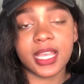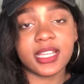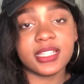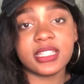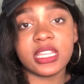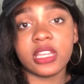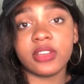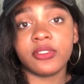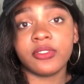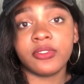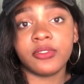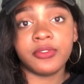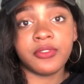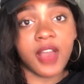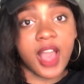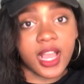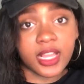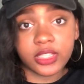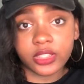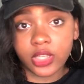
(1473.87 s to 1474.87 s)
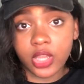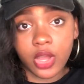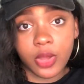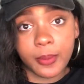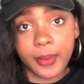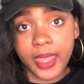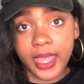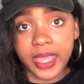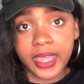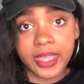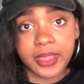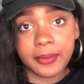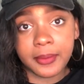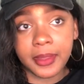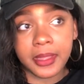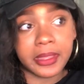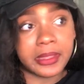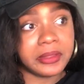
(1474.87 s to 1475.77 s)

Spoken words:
I said, fuck no, baby.